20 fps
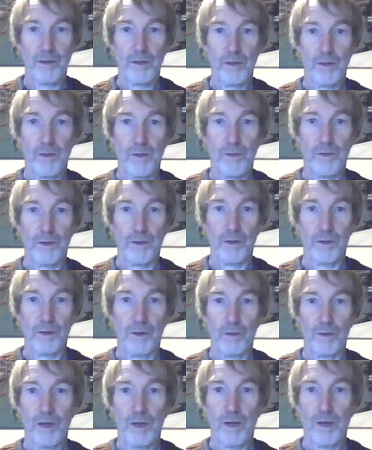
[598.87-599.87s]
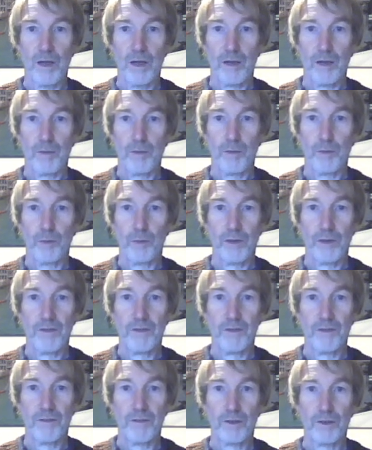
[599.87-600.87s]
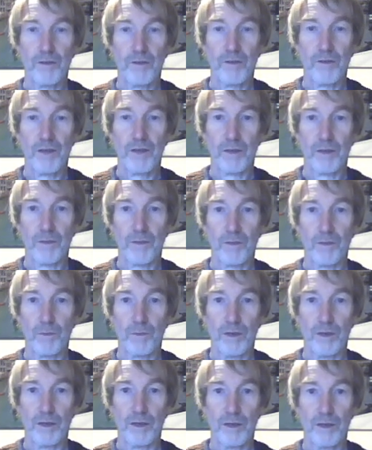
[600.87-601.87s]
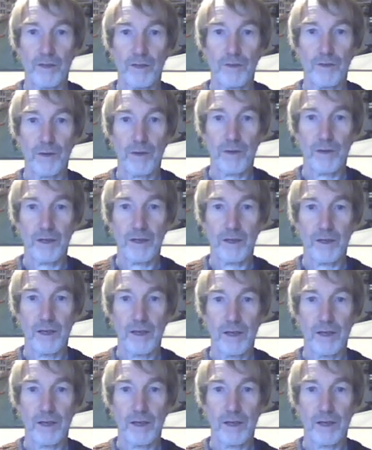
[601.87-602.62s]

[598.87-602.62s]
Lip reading: So put that into context, well, if you had a